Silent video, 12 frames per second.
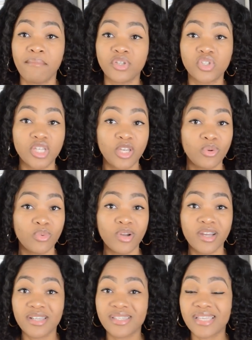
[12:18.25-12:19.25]
machine
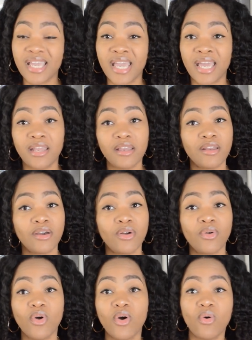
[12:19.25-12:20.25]
works and, you know,